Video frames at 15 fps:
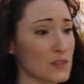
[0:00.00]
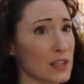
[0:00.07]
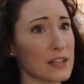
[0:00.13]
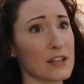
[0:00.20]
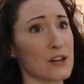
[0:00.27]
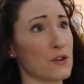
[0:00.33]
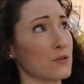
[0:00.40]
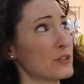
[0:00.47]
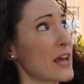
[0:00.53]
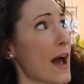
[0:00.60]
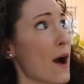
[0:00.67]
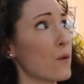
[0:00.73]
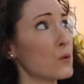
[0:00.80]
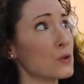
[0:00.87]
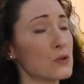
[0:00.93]
you know,
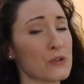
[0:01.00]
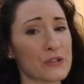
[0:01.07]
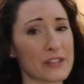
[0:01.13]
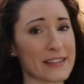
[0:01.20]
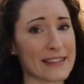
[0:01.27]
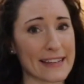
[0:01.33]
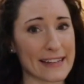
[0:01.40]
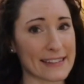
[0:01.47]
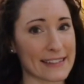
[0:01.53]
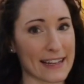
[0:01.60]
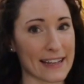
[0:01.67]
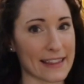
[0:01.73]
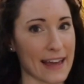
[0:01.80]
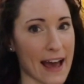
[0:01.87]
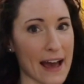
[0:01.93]
towels and things
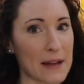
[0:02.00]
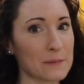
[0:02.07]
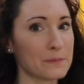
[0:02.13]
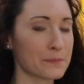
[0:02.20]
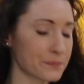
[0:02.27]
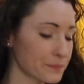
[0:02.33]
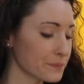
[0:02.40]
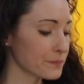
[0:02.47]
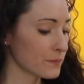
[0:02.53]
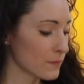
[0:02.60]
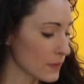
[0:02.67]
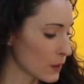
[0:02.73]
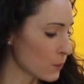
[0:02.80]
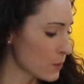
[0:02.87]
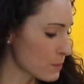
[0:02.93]
like that.
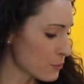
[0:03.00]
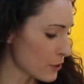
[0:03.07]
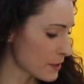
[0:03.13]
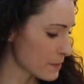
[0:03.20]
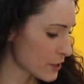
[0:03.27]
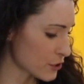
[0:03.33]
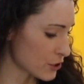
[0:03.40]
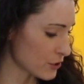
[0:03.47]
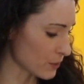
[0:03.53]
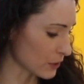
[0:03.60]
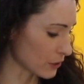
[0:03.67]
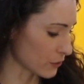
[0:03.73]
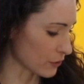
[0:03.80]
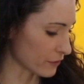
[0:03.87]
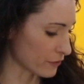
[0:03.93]
We pretty much do a
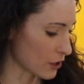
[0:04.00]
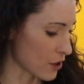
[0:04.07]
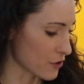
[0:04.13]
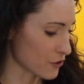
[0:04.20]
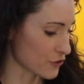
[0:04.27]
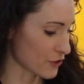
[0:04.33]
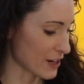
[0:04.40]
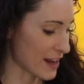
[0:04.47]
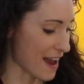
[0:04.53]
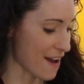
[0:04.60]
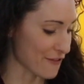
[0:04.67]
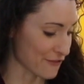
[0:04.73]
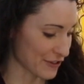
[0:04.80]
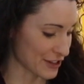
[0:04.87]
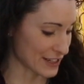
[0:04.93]
load of laundry
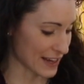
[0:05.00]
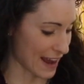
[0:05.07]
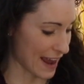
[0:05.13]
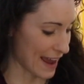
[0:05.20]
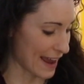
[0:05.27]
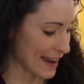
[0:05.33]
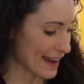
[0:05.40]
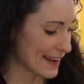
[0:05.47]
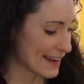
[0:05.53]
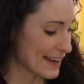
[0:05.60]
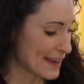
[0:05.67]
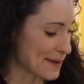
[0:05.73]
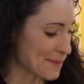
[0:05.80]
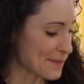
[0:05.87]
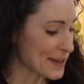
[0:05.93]
every day
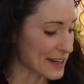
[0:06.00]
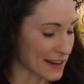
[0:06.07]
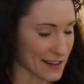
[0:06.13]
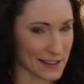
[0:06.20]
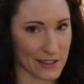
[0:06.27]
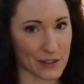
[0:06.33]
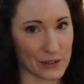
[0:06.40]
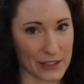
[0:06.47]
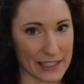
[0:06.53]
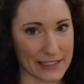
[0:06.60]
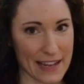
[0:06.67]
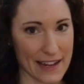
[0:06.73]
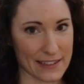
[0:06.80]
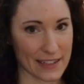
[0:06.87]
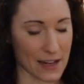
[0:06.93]
because it only
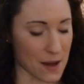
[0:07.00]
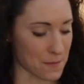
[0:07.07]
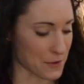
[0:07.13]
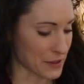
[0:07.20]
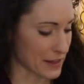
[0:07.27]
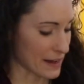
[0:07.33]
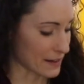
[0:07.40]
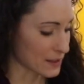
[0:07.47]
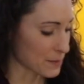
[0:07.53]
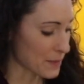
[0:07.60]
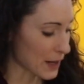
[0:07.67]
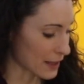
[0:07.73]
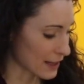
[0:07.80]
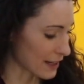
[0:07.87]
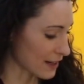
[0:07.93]
takes a couple things.
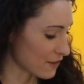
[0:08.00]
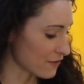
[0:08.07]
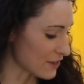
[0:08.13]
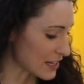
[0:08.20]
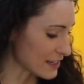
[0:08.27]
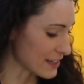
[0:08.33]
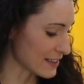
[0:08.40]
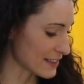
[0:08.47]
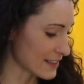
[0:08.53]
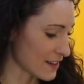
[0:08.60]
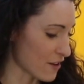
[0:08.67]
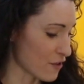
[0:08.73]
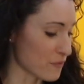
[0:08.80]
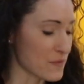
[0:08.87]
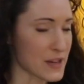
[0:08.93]
But the convenience
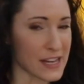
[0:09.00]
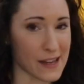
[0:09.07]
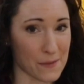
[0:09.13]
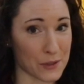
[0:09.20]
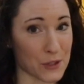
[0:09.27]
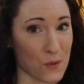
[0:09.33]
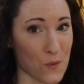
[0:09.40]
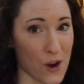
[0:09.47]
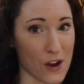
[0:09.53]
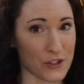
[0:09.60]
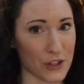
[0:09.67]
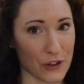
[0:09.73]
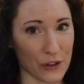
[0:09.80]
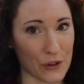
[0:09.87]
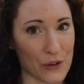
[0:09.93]
of being able to
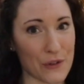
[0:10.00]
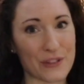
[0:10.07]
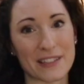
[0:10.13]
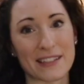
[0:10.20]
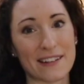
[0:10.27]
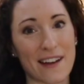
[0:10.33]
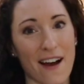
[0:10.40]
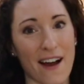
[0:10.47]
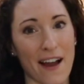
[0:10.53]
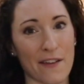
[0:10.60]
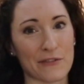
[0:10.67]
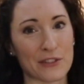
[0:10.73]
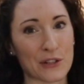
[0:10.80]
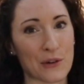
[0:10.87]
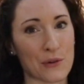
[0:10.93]
wash our clothes and not
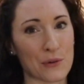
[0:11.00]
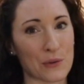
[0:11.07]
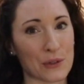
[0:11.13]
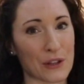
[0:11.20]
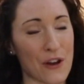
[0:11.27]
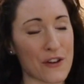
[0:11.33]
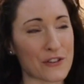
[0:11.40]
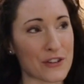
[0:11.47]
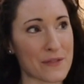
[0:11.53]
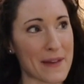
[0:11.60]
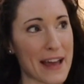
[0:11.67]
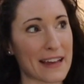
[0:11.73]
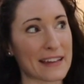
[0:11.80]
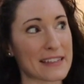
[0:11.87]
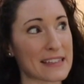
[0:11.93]
have to go to a
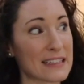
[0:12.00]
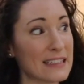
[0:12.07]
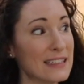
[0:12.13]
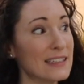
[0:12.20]
laundromat has